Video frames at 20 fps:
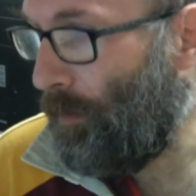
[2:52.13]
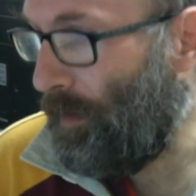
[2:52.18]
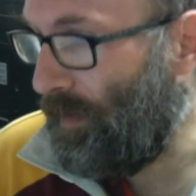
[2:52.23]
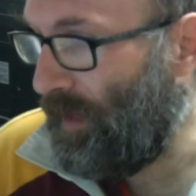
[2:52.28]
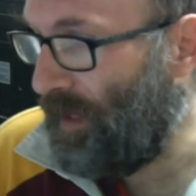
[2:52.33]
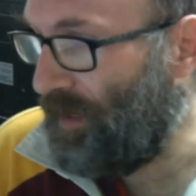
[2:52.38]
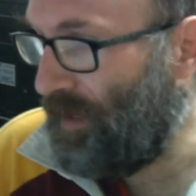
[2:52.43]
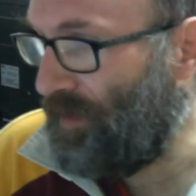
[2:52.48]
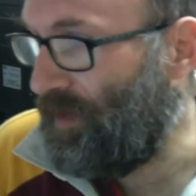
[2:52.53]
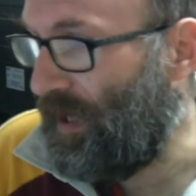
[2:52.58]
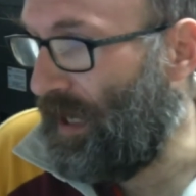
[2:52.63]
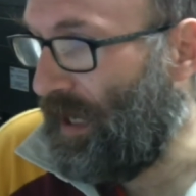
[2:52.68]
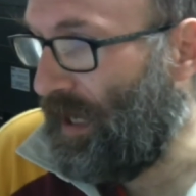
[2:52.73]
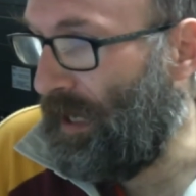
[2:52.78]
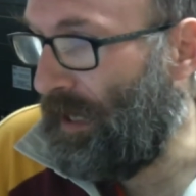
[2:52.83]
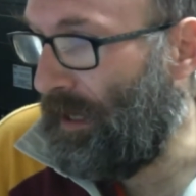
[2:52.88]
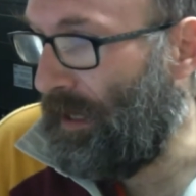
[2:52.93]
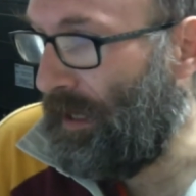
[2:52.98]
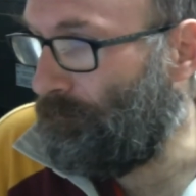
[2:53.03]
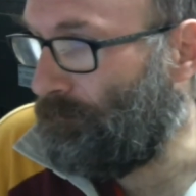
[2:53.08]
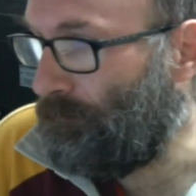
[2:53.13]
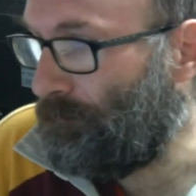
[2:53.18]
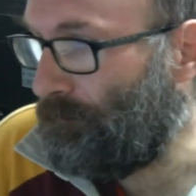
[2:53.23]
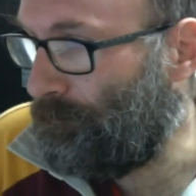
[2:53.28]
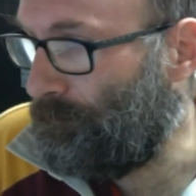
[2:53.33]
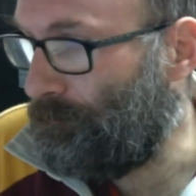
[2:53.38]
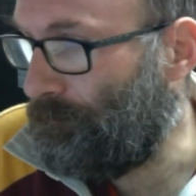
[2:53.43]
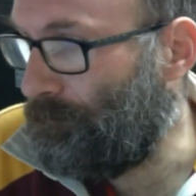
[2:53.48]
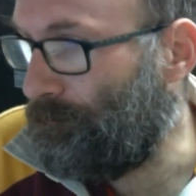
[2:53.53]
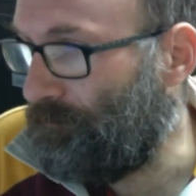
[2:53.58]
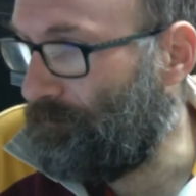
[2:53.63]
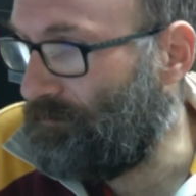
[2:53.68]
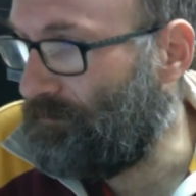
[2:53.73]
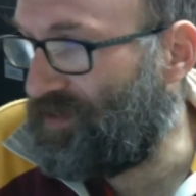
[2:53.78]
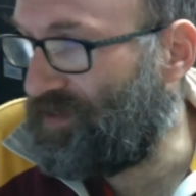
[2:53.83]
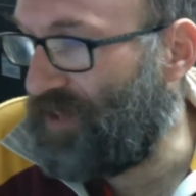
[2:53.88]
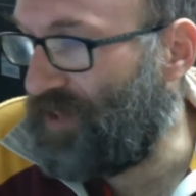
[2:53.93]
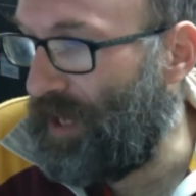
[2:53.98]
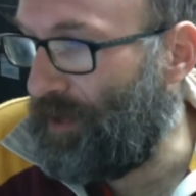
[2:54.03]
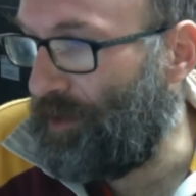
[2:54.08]
We then
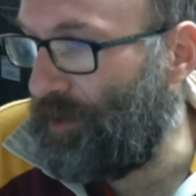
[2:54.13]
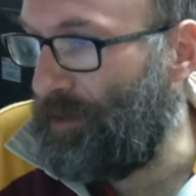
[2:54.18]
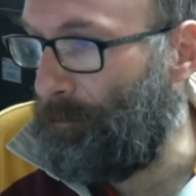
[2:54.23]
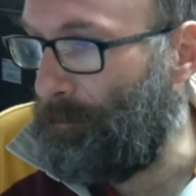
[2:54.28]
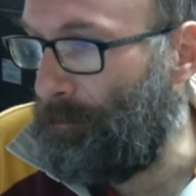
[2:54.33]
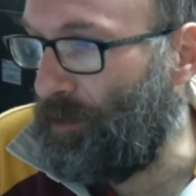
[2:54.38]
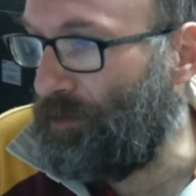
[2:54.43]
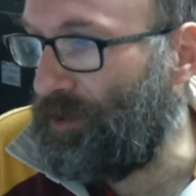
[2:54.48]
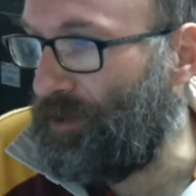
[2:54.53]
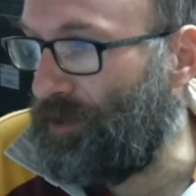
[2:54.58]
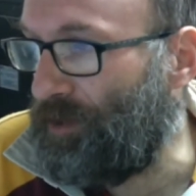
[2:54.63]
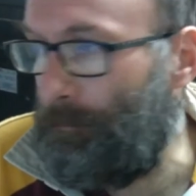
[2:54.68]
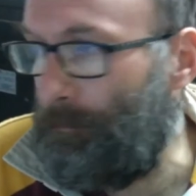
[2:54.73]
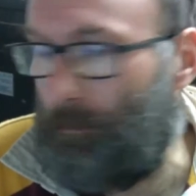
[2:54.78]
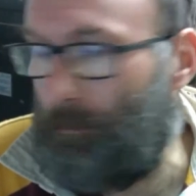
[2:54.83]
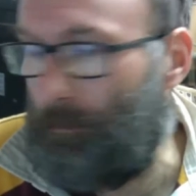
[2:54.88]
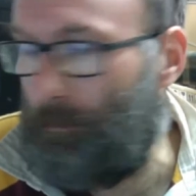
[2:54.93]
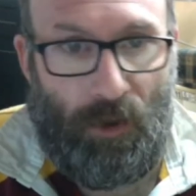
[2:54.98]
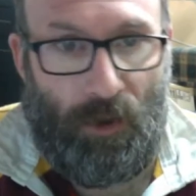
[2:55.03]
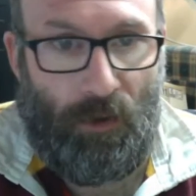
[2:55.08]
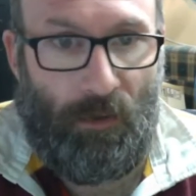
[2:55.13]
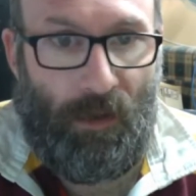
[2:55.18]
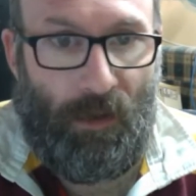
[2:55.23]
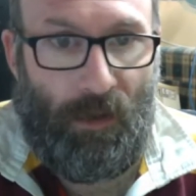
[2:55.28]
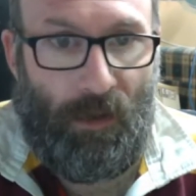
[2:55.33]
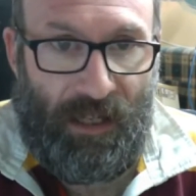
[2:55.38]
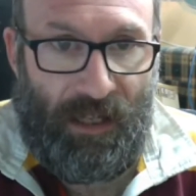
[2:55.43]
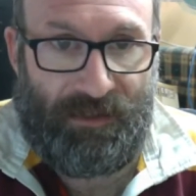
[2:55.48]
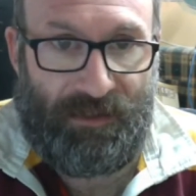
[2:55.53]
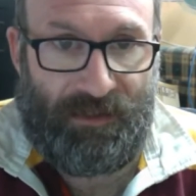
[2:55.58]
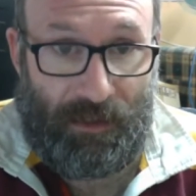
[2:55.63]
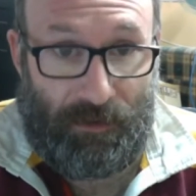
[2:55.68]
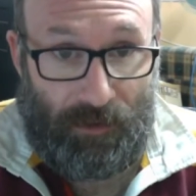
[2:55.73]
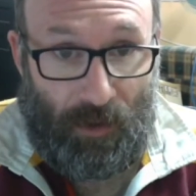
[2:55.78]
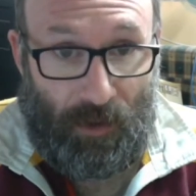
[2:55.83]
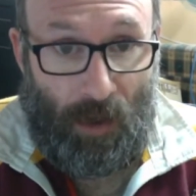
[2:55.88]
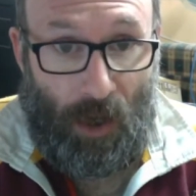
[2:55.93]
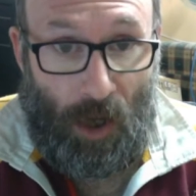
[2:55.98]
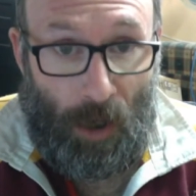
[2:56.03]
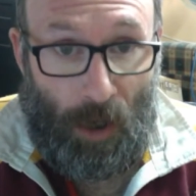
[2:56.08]
started to build up the new
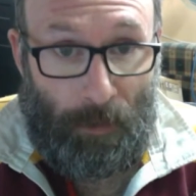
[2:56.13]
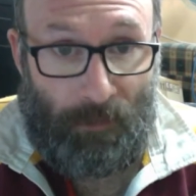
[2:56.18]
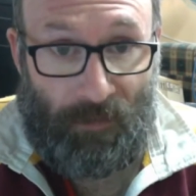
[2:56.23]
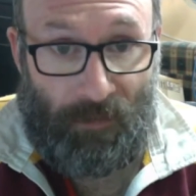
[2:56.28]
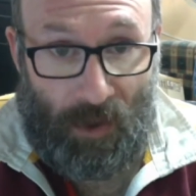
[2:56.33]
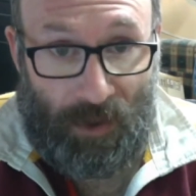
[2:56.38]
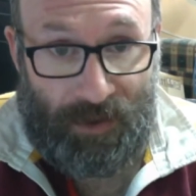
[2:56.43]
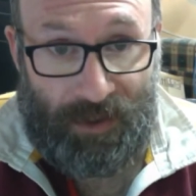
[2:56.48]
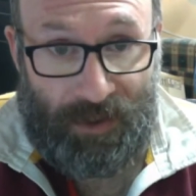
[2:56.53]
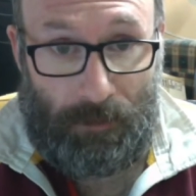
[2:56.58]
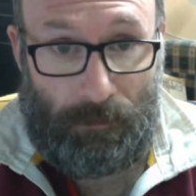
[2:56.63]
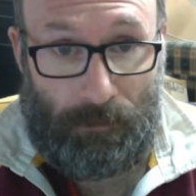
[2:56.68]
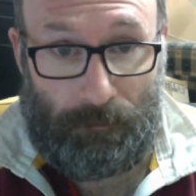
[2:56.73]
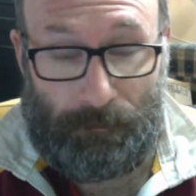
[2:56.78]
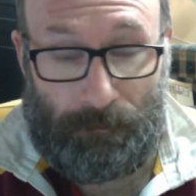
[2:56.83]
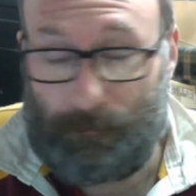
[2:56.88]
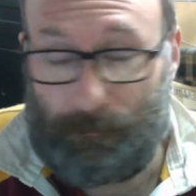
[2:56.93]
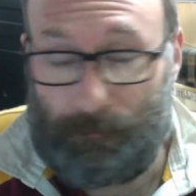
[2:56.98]
ESXi hypervisor.